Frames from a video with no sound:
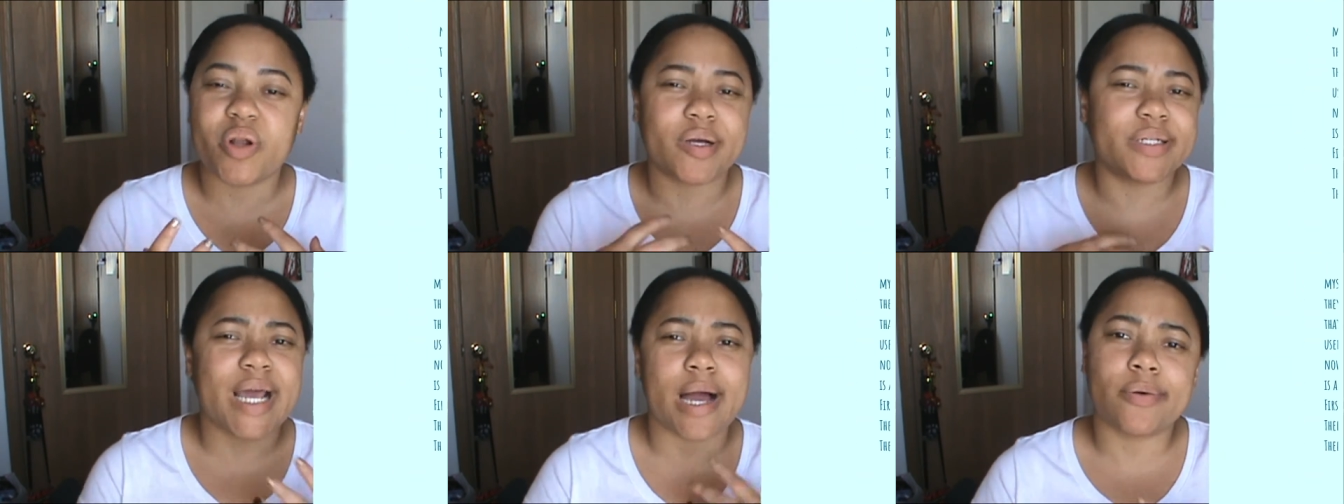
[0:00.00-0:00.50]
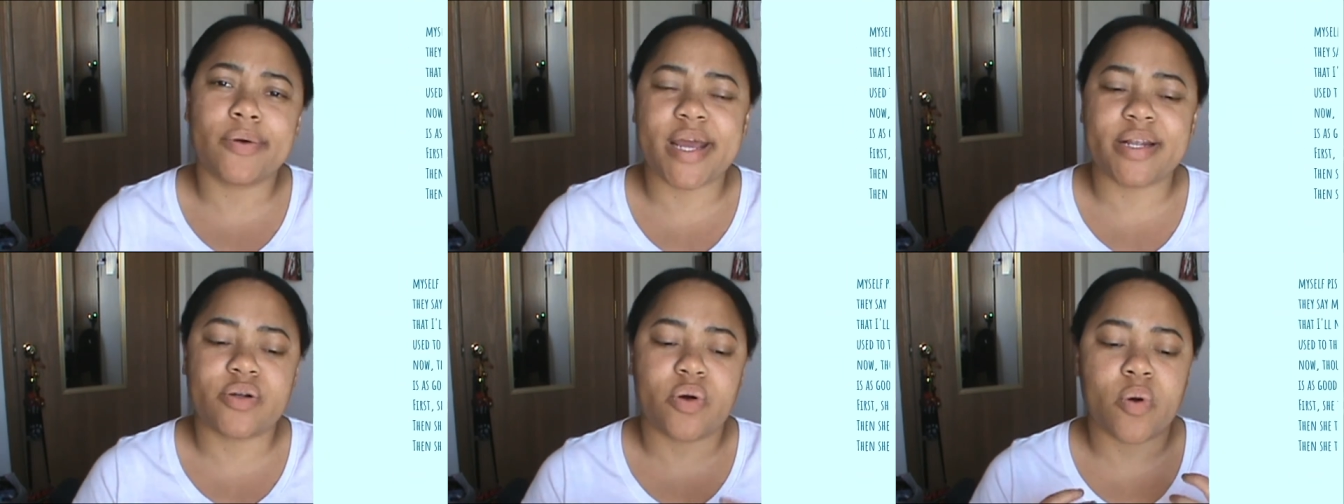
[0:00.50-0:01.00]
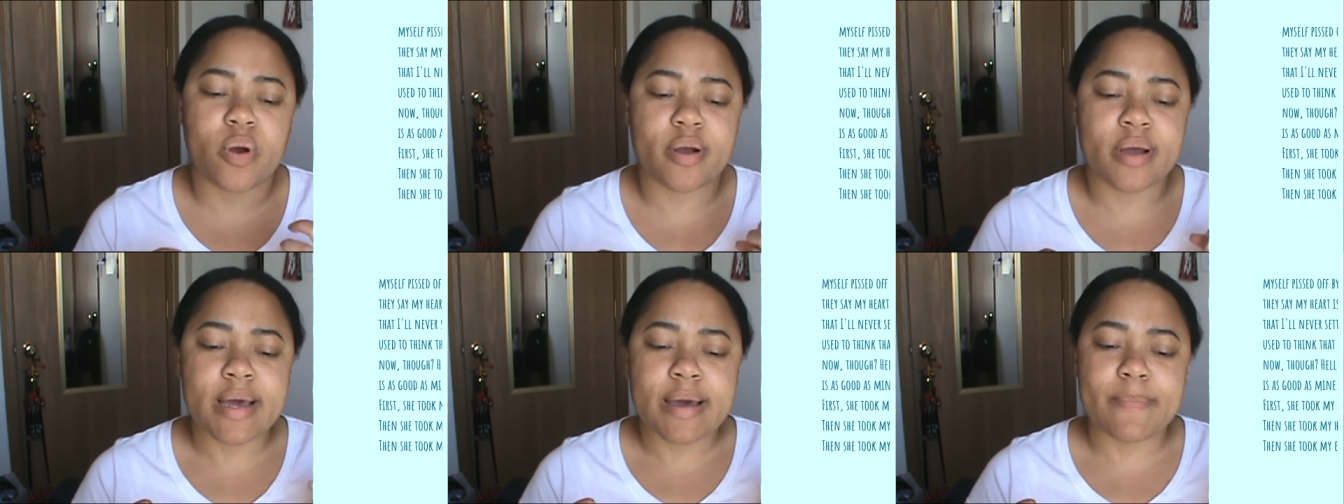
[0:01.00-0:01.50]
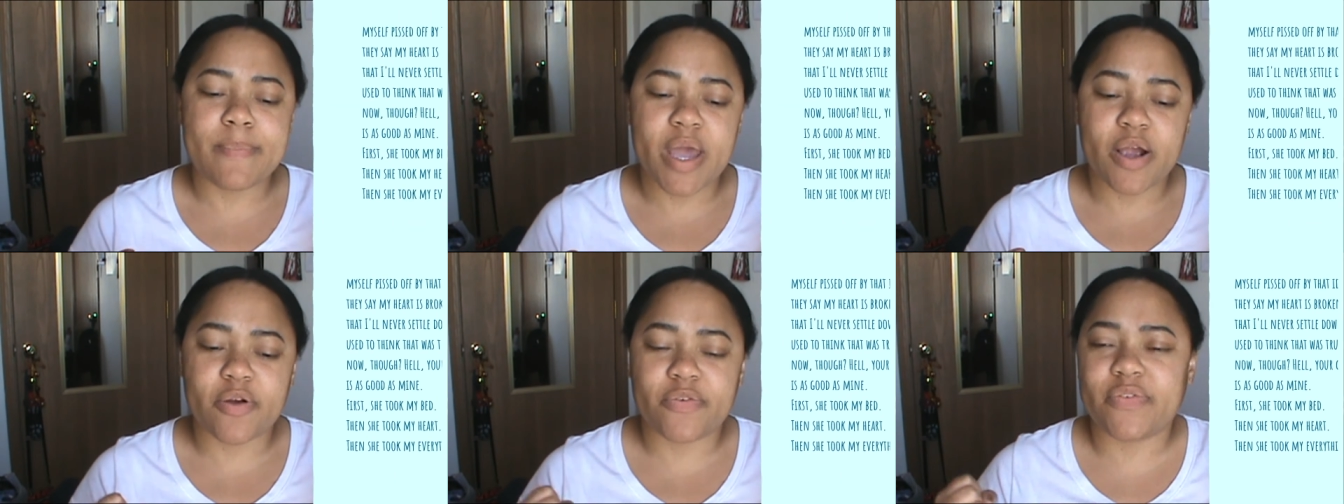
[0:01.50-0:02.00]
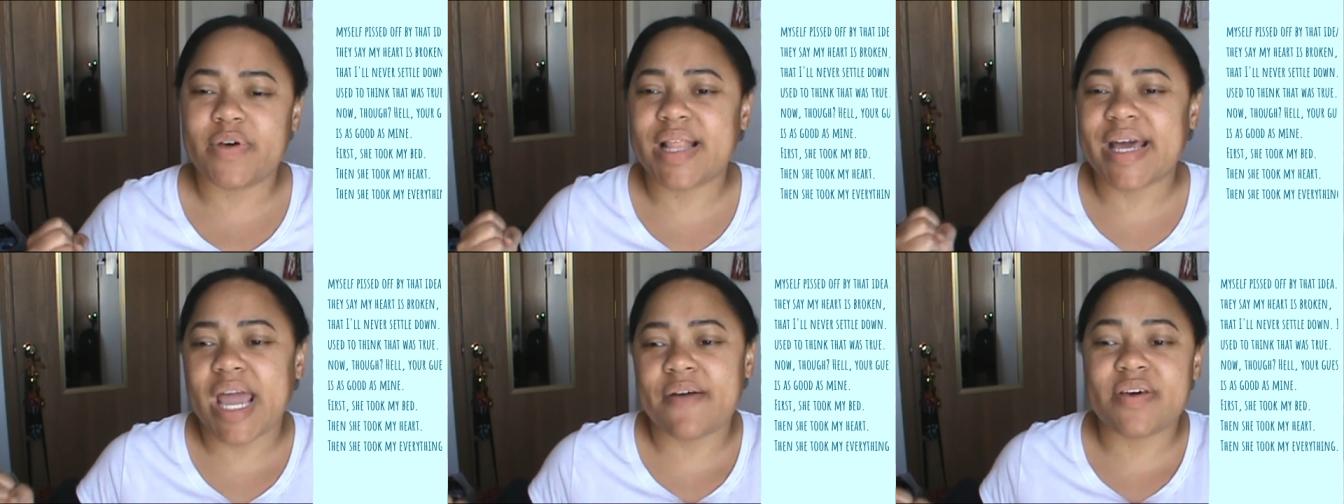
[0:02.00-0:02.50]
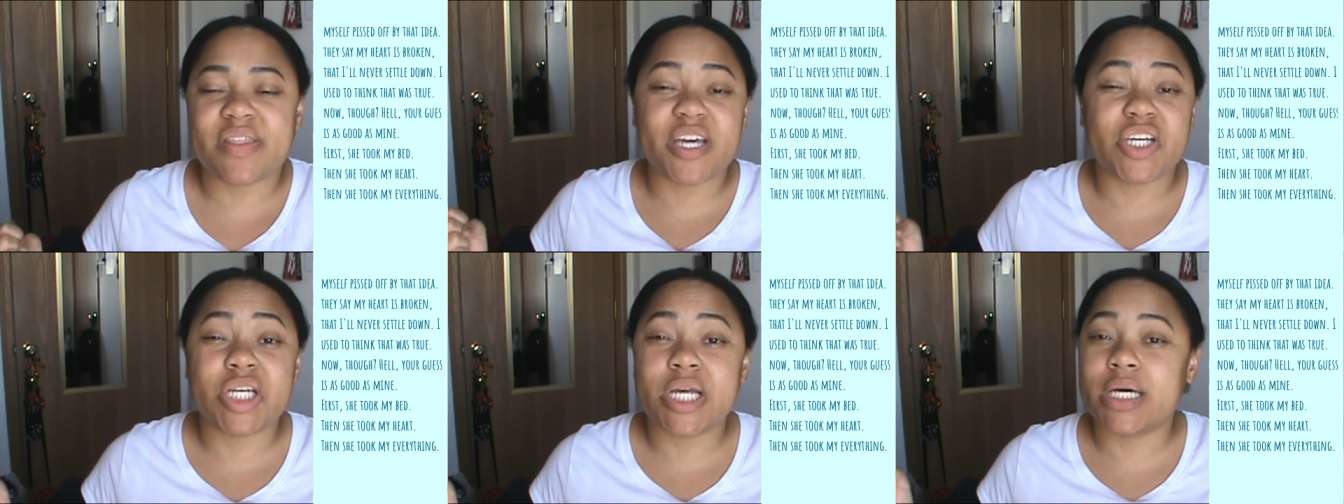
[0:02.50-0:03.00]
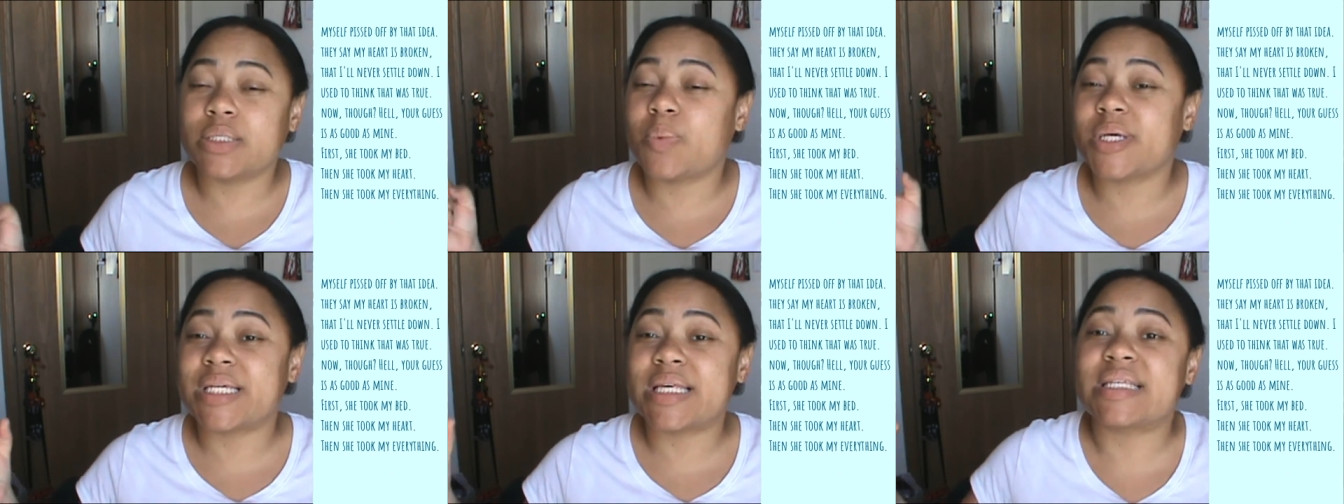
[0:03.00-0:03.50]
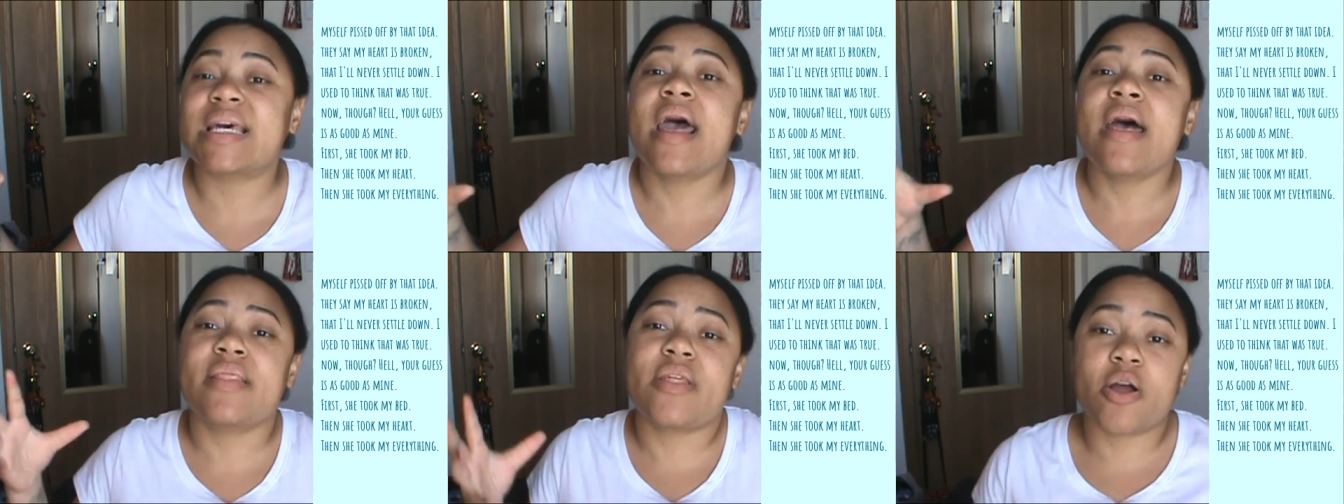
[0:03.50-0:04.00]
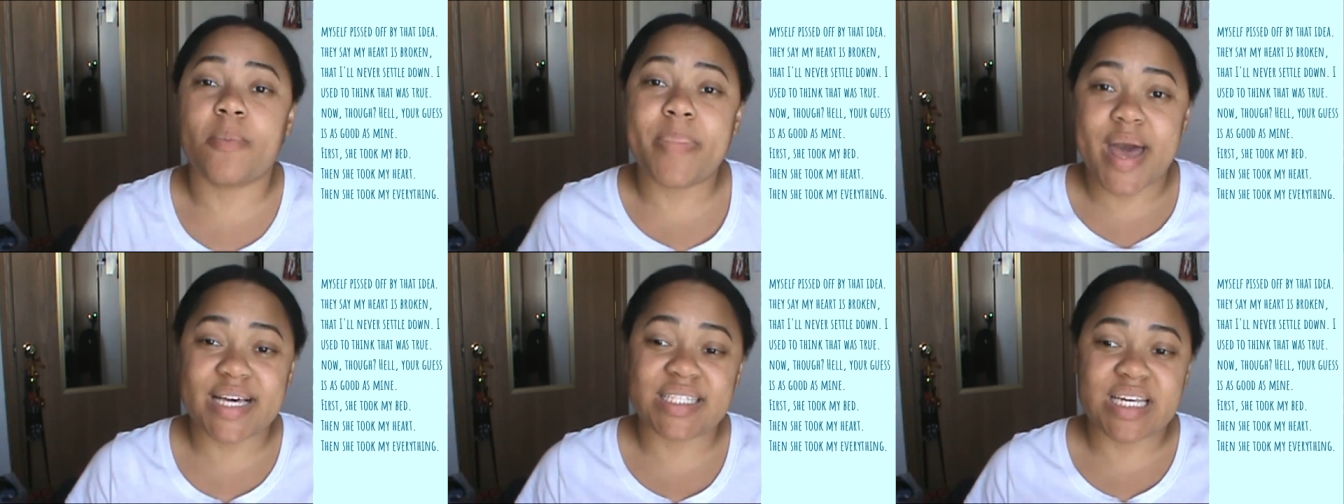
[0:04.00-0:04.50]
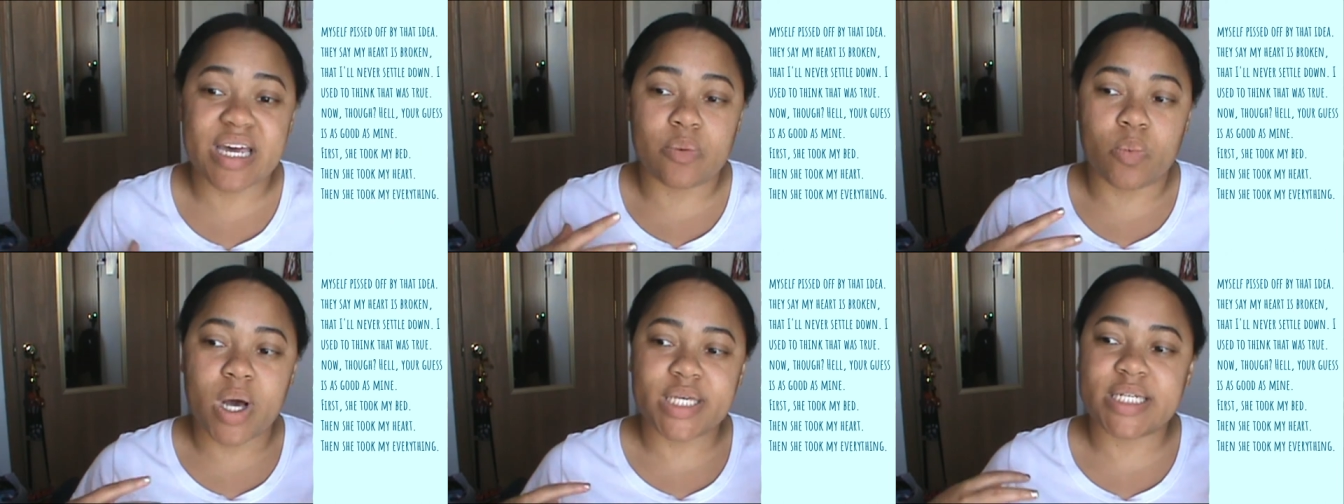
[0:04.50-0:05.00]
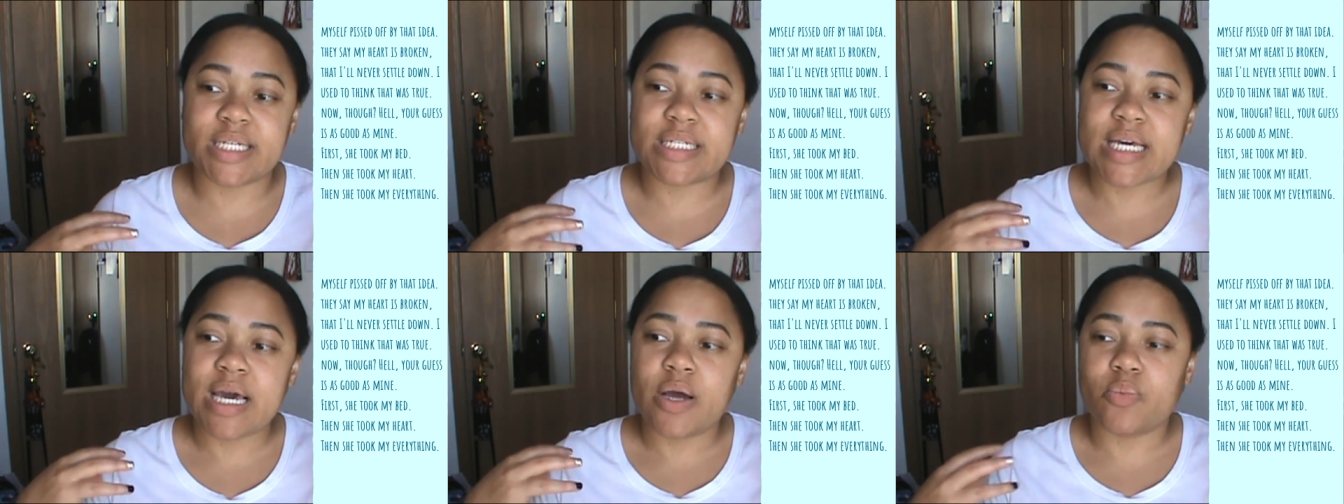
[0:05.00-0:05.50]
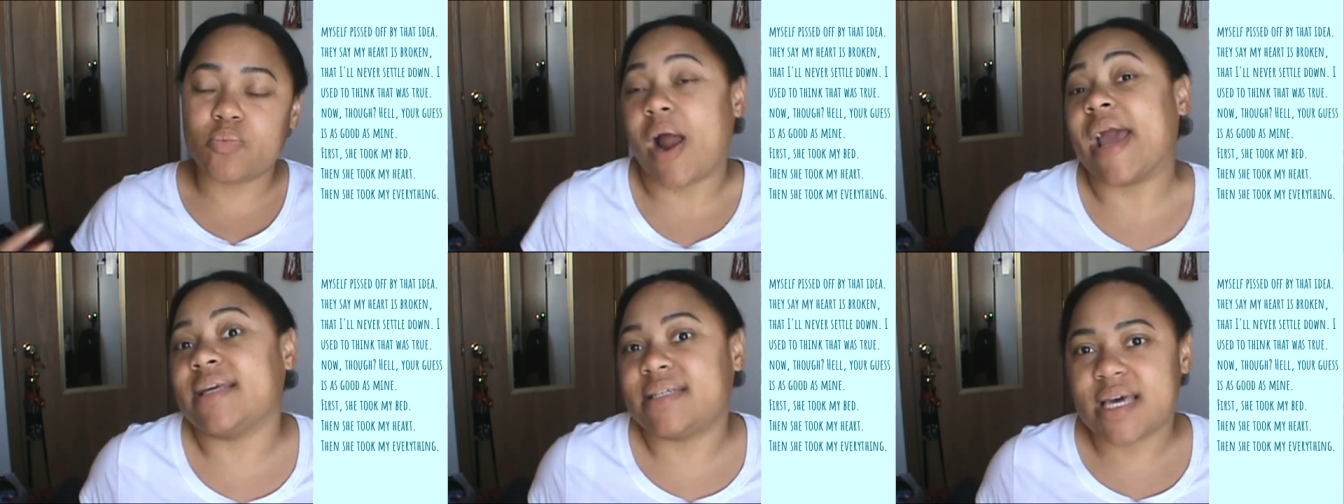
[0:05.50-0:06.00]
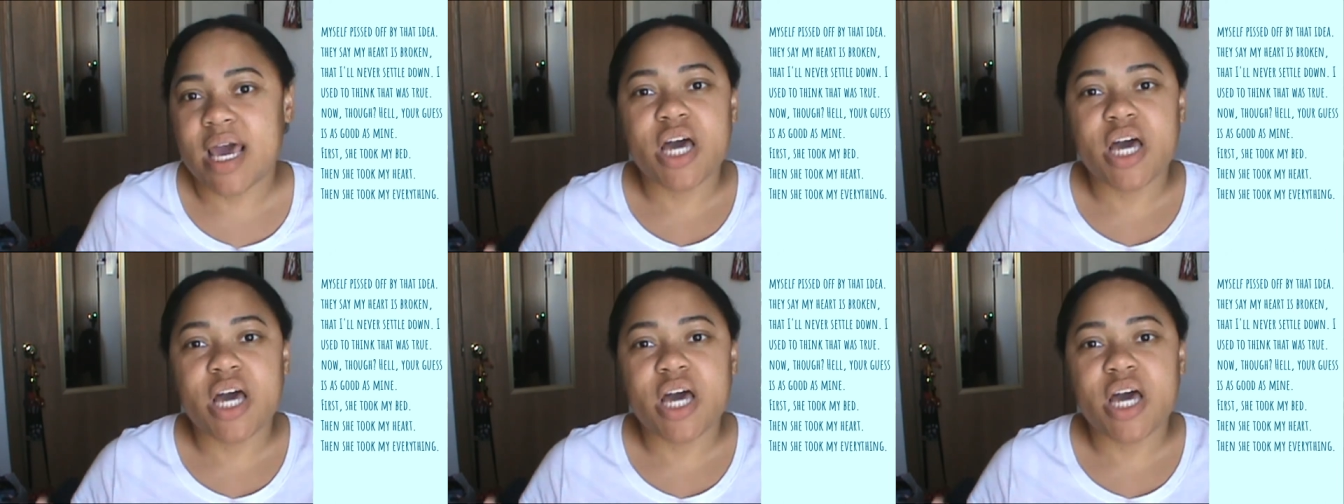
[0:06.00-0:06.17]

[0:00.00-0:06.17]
or downgraded, or made her feel like everything she does wasn't her best and wasn't right.